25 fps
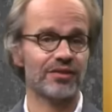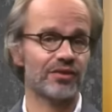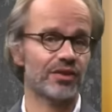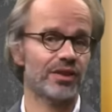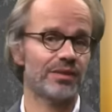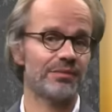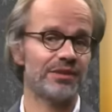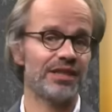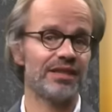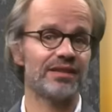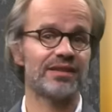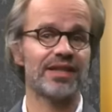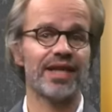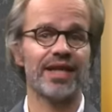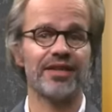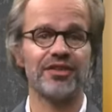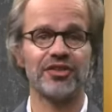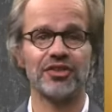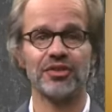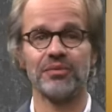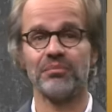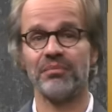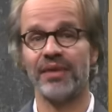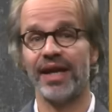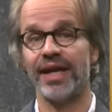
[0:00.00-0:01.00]
that
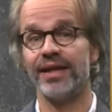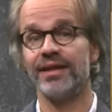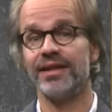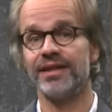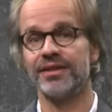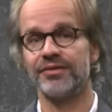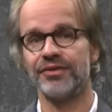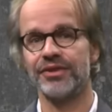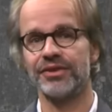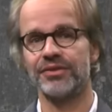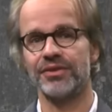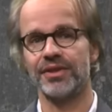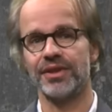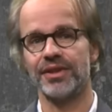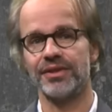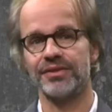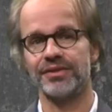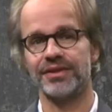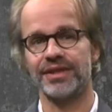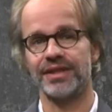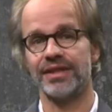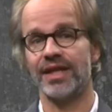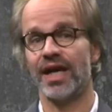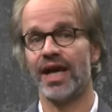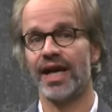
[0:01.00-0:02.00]
urbanization mainly
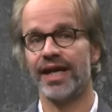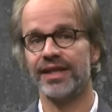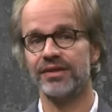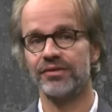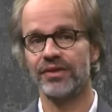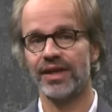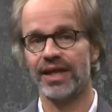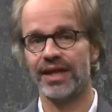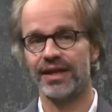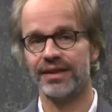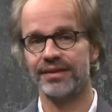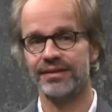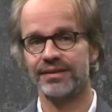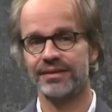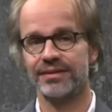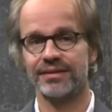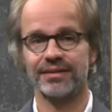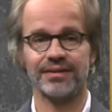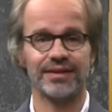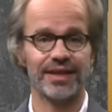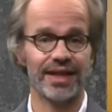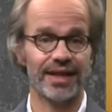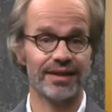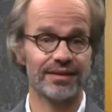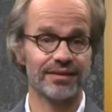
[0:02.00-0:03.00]
results in high-rise,
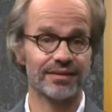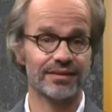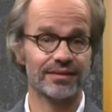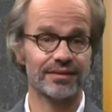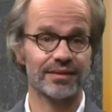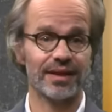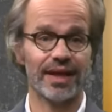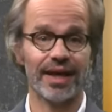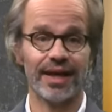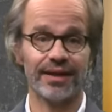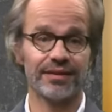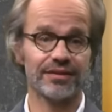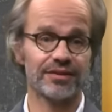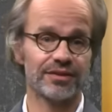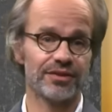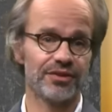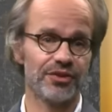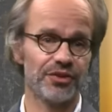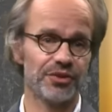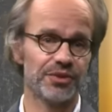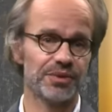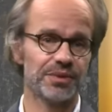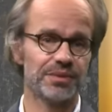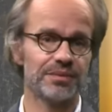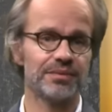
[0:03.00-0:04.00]
dense and
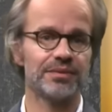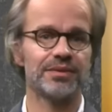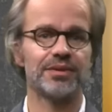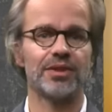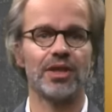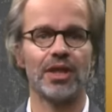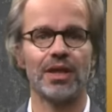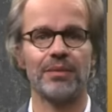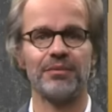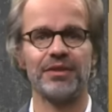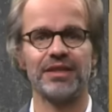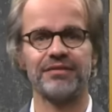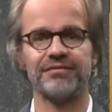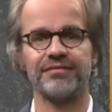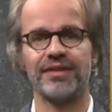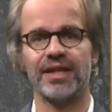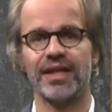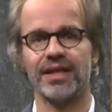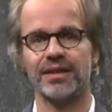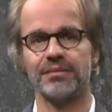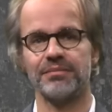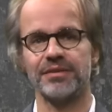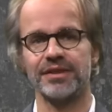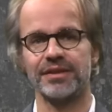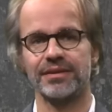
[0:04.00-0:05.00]
new urban
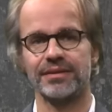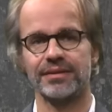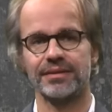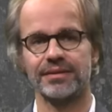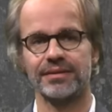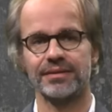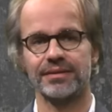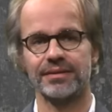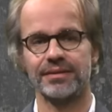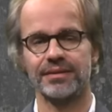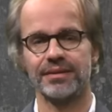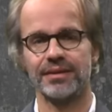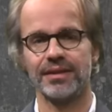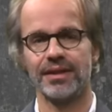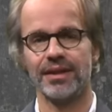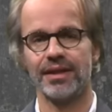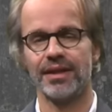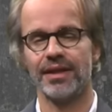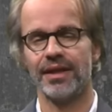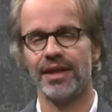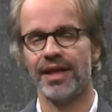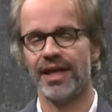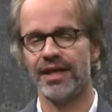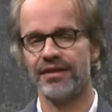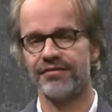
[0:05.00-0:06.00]
environments.
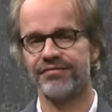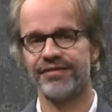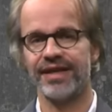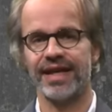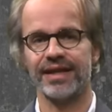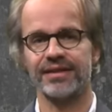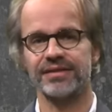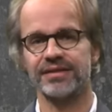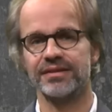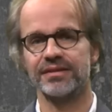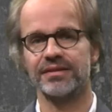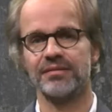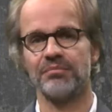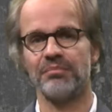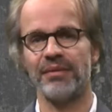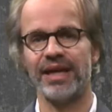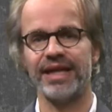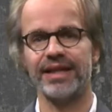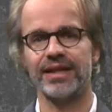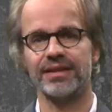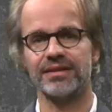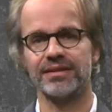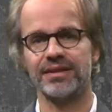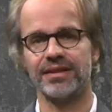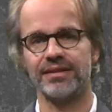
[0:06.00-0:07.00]
In fact,
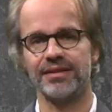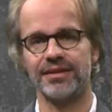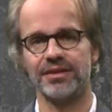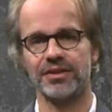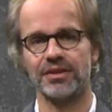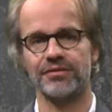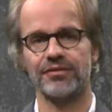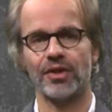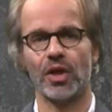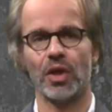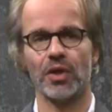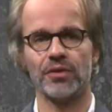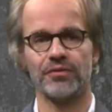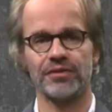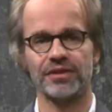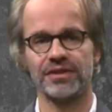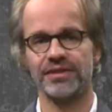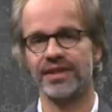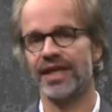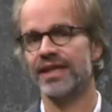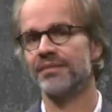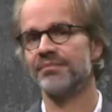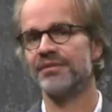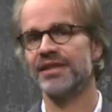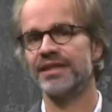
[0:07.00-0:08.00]
megacities of over
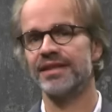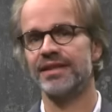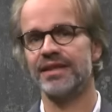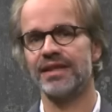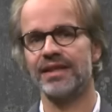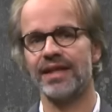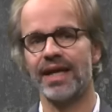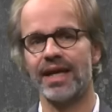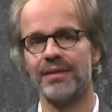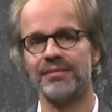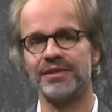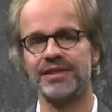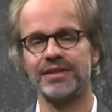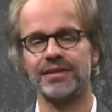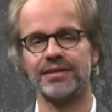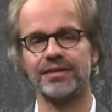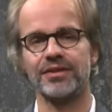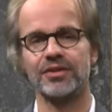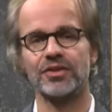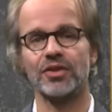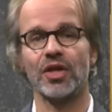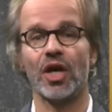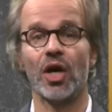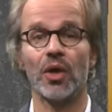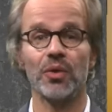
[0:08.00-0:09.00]
10 million
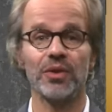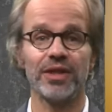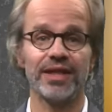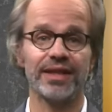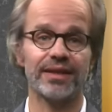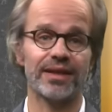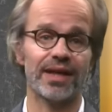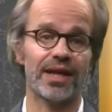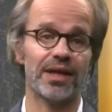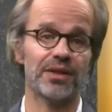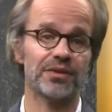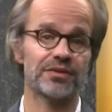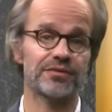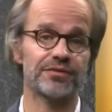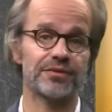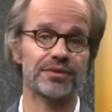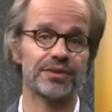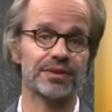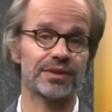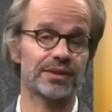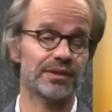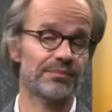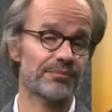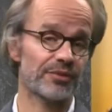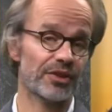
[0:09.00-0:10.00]
inhabitants only count
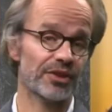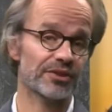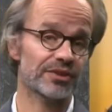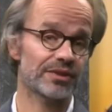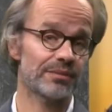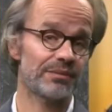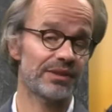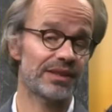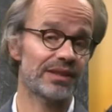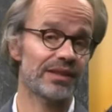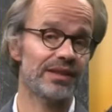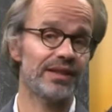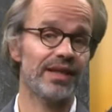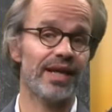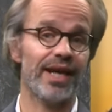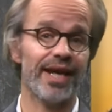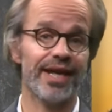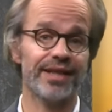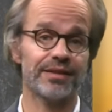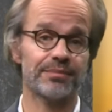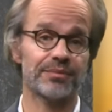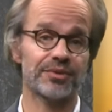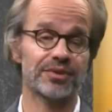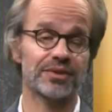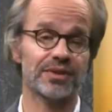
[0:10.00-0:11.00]
for approximately
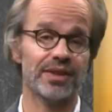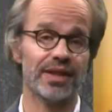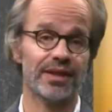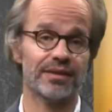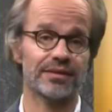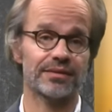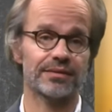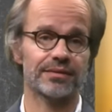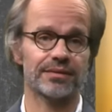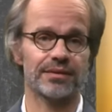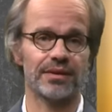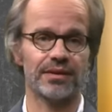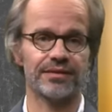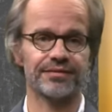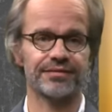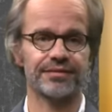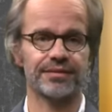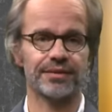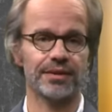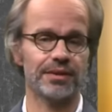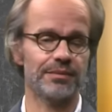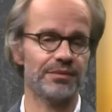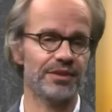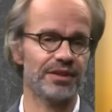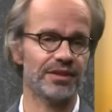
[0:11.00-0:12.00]
8% of
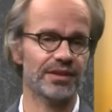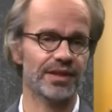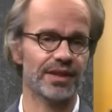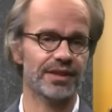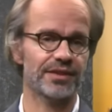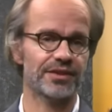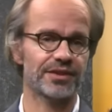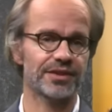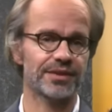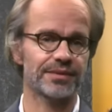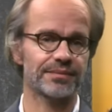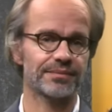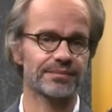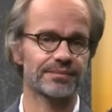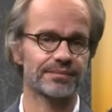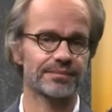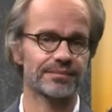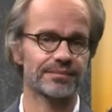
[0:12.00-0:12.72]
urbanization.